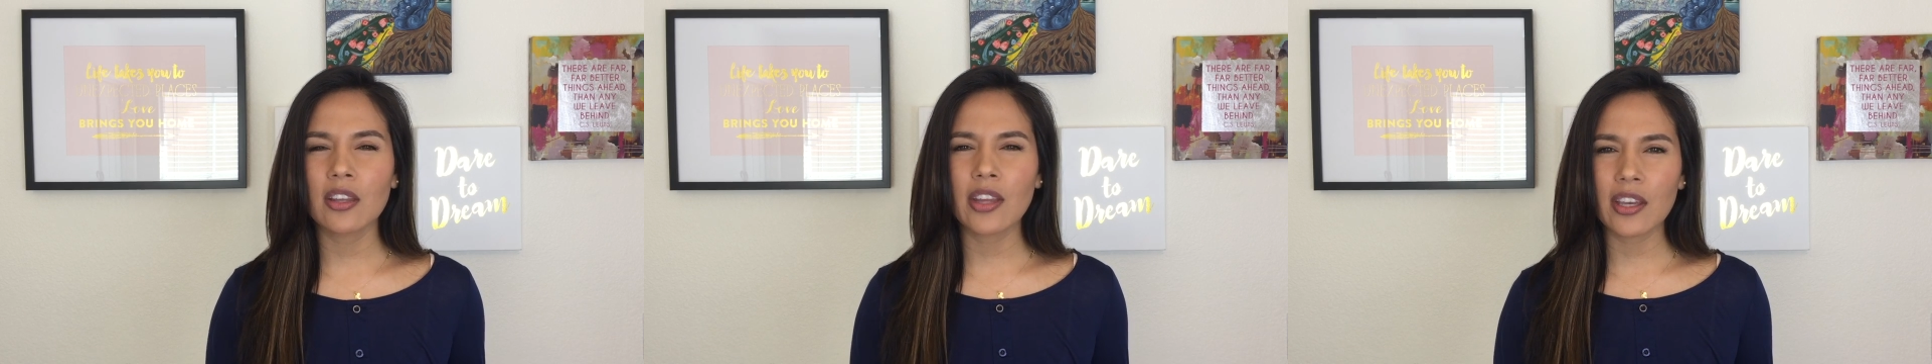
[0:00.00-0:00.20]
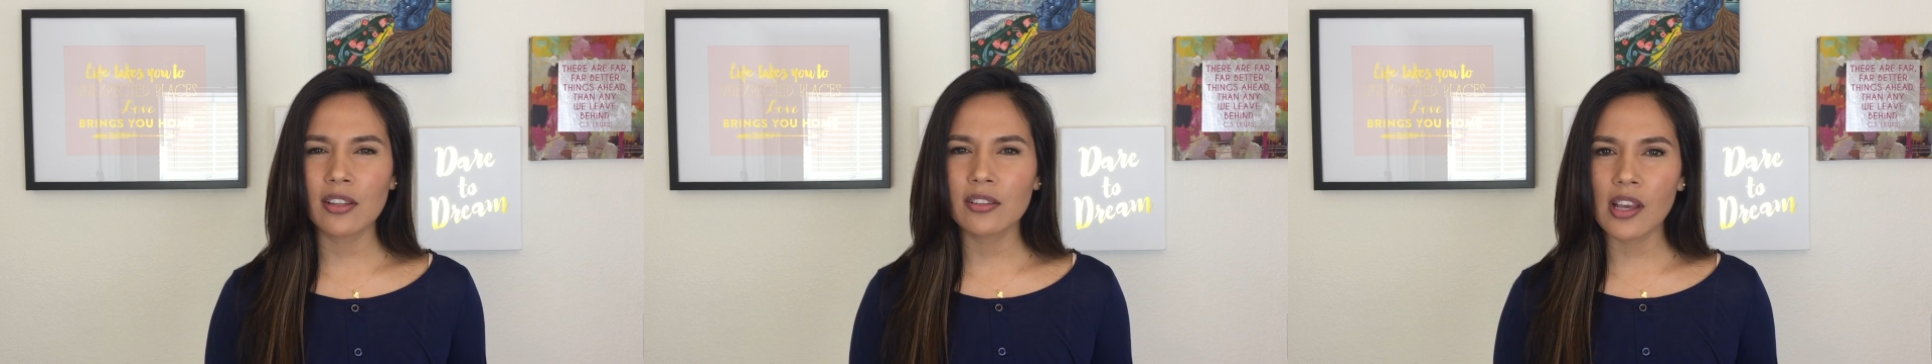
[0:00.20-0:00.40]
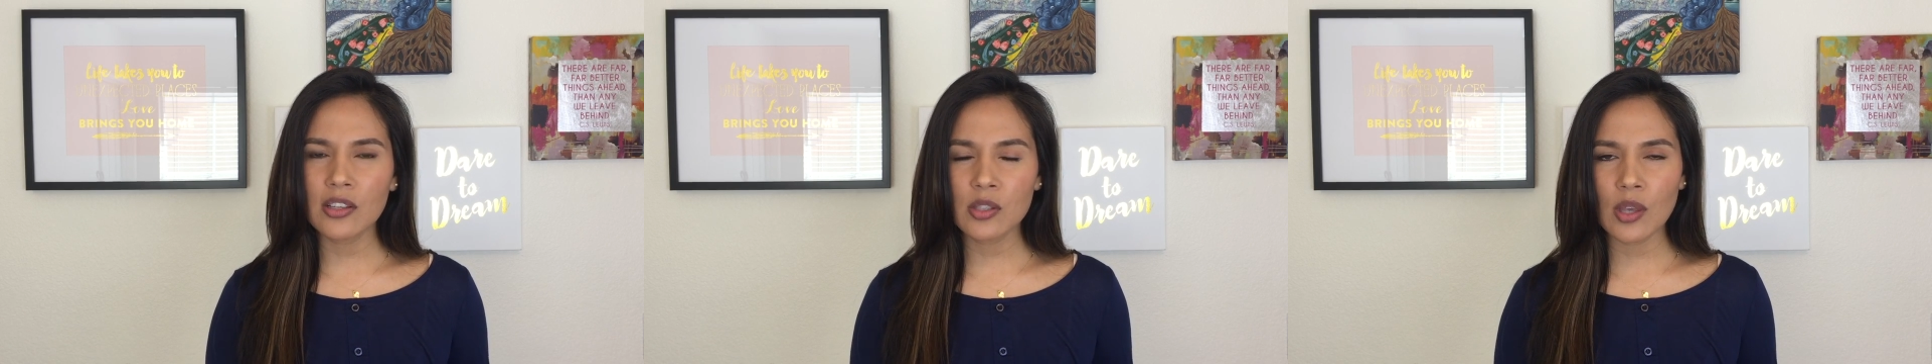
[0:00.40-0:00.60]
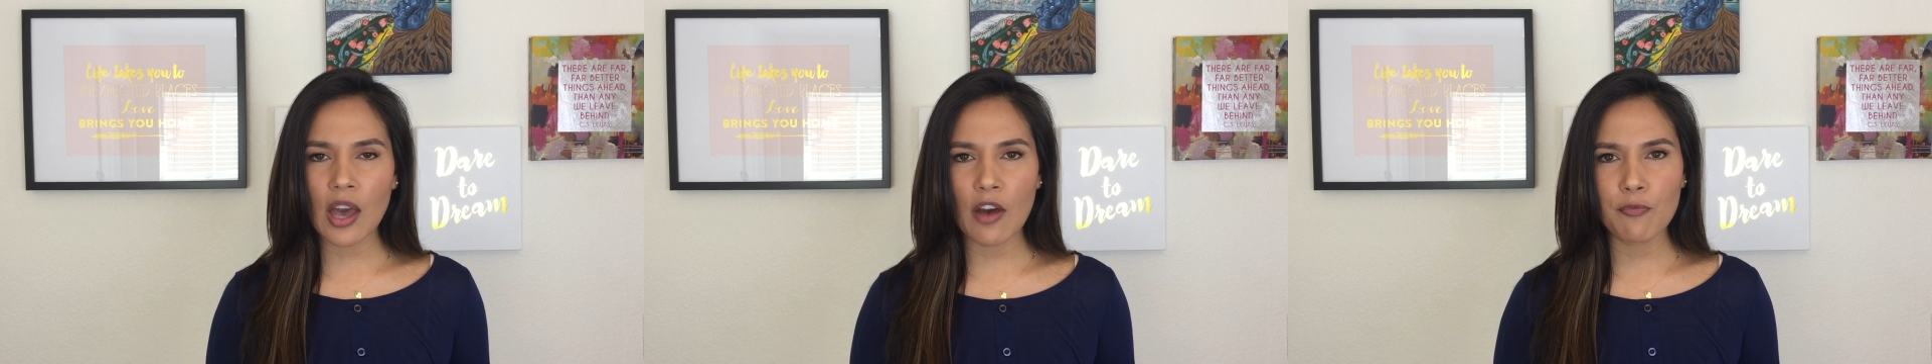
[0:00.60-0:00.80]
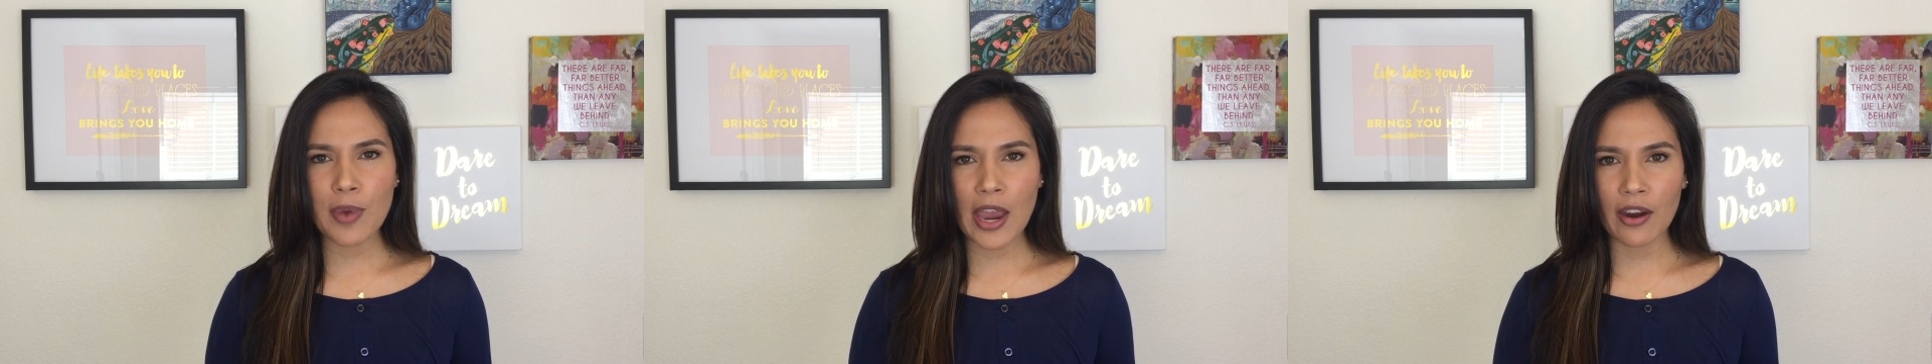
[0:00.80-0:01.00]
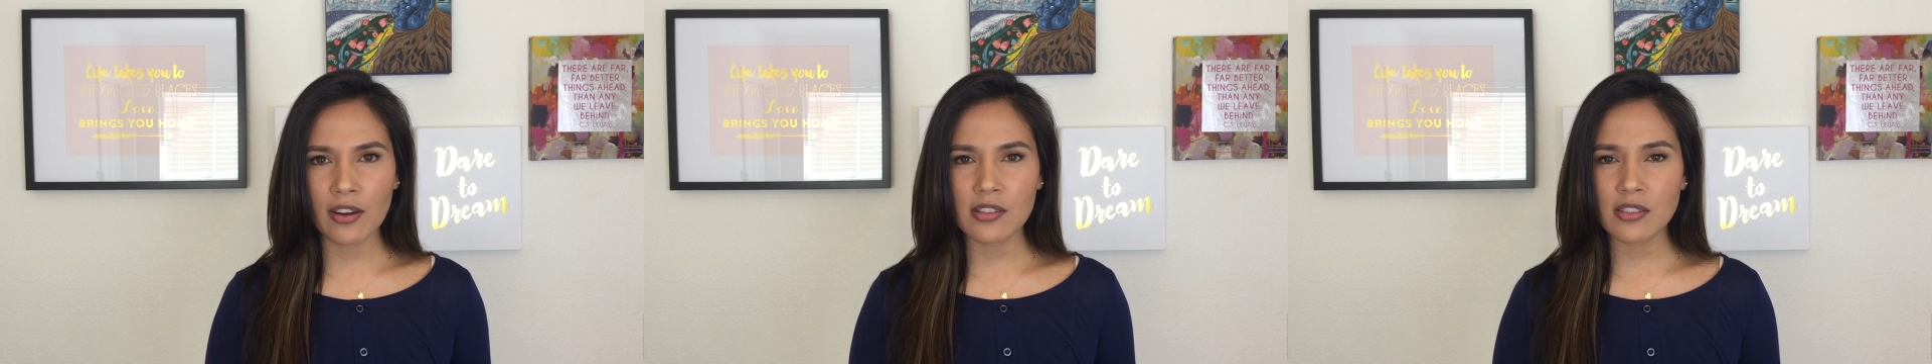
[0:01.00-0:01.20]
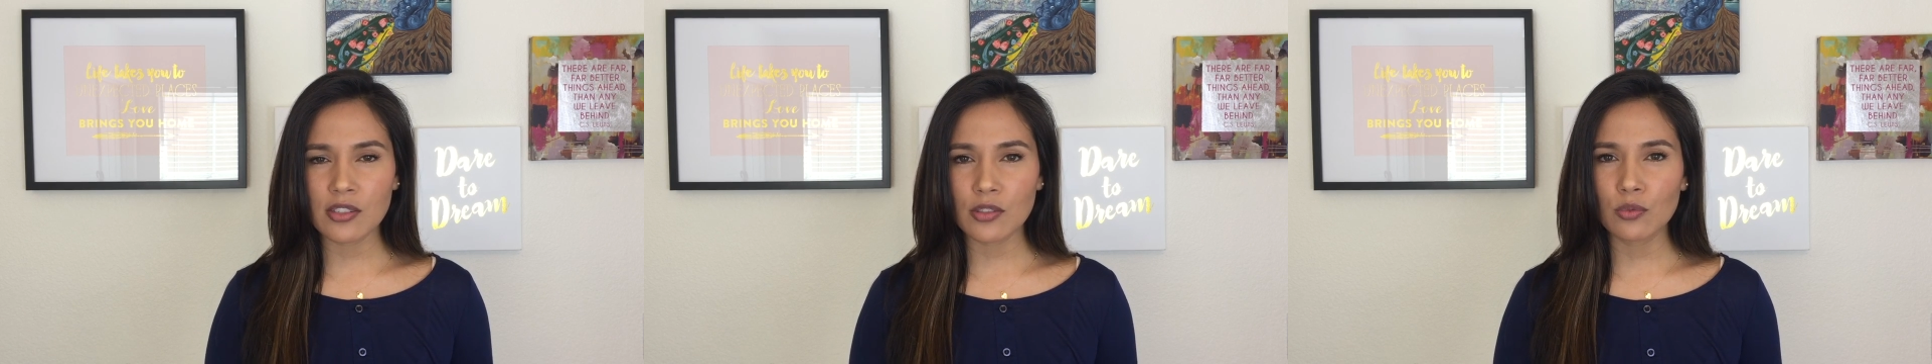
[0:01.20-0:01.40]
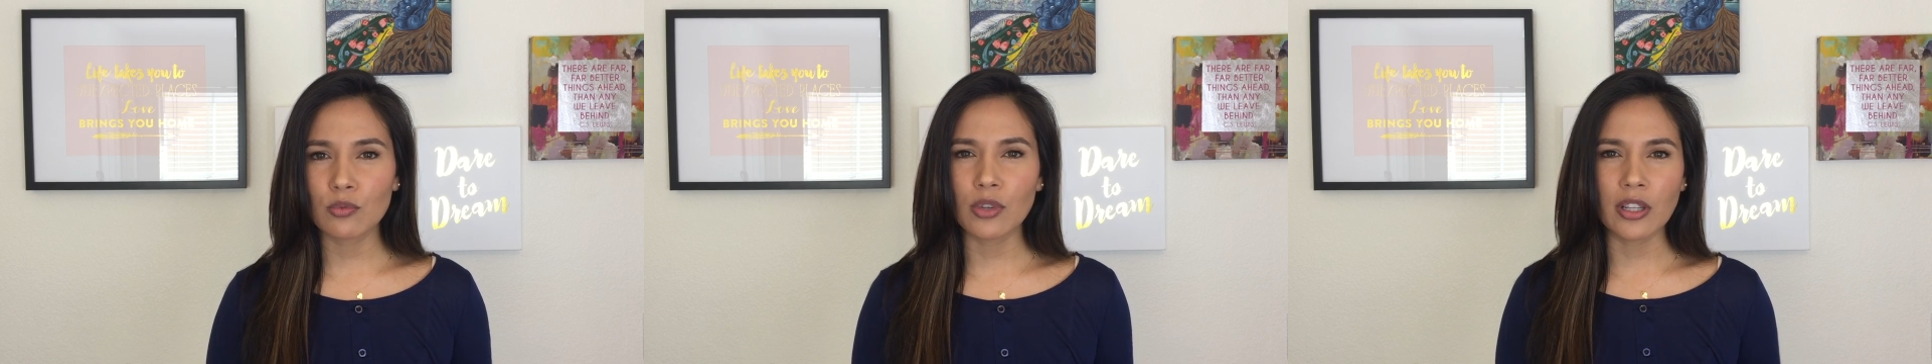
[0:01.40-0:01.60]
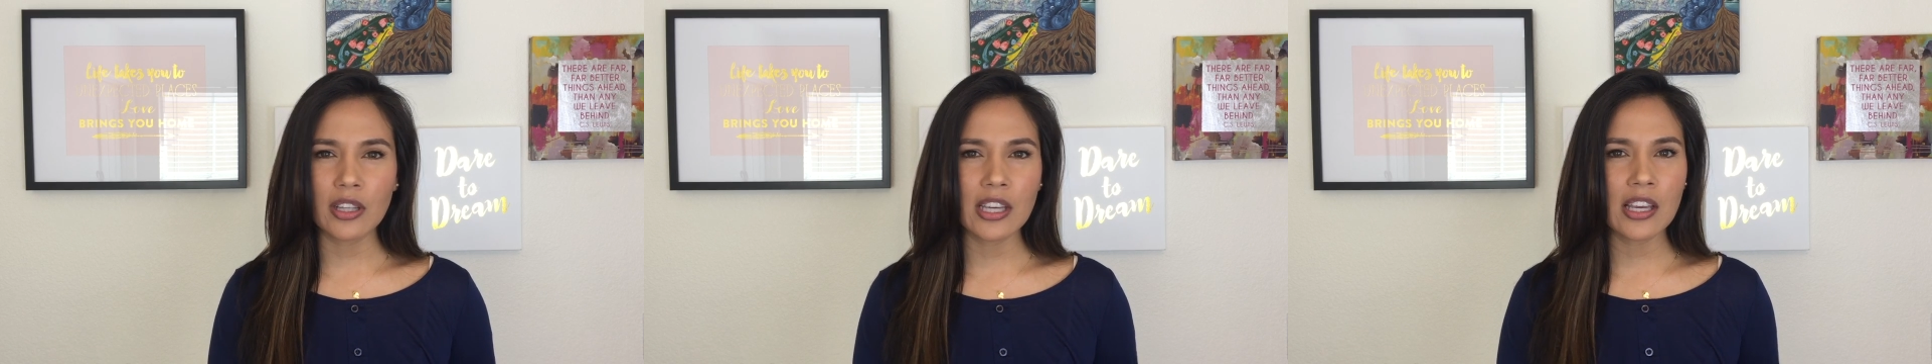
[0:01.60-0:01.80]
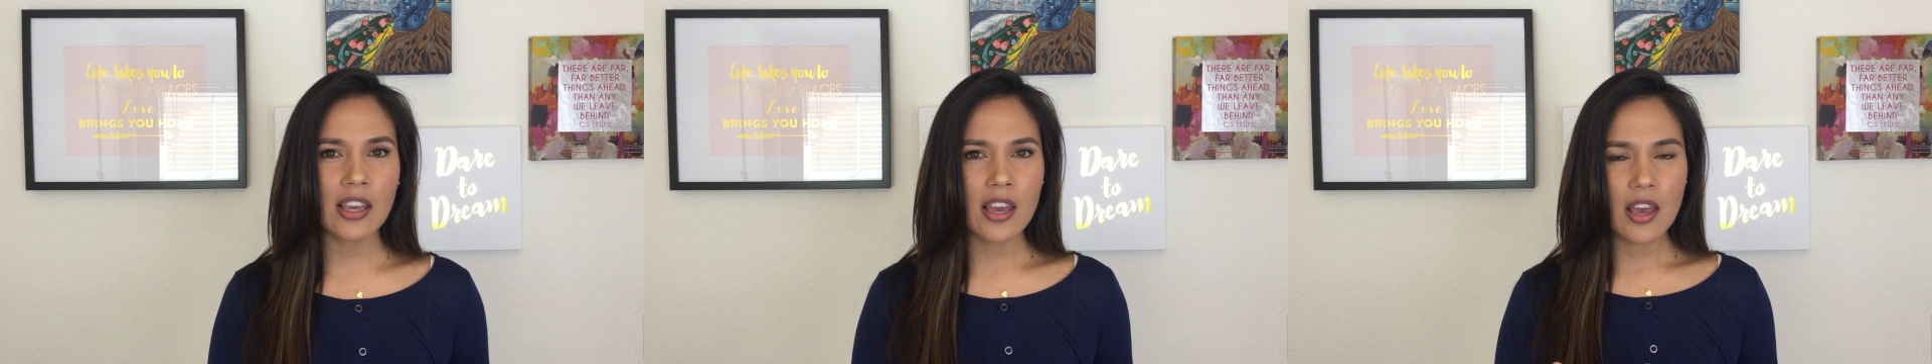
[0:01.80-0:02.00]
Like, unless you have parents that are
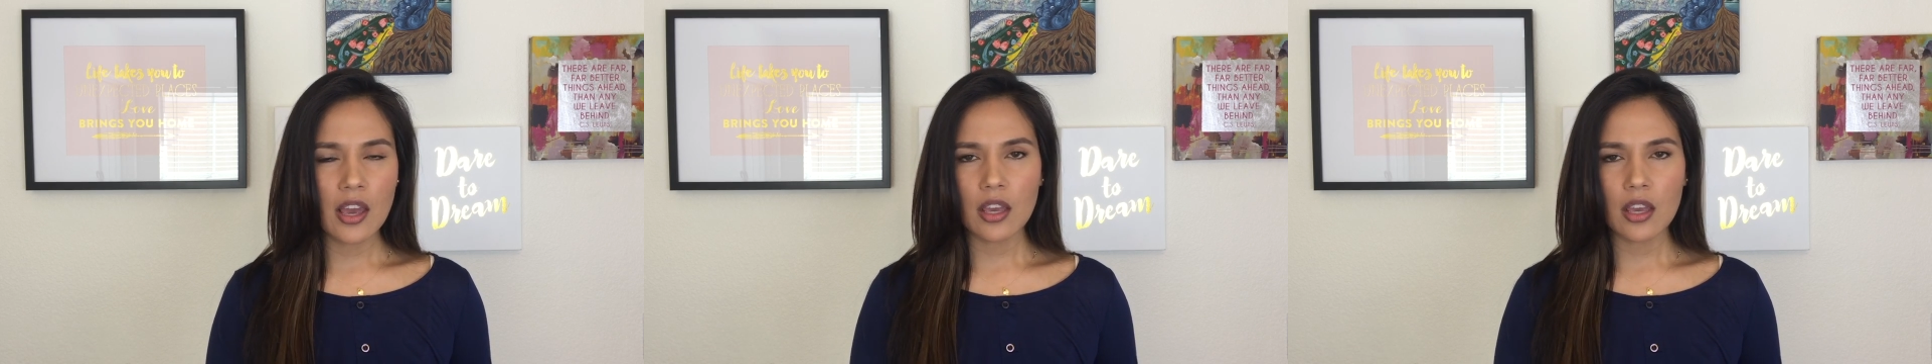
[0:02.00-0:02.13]
really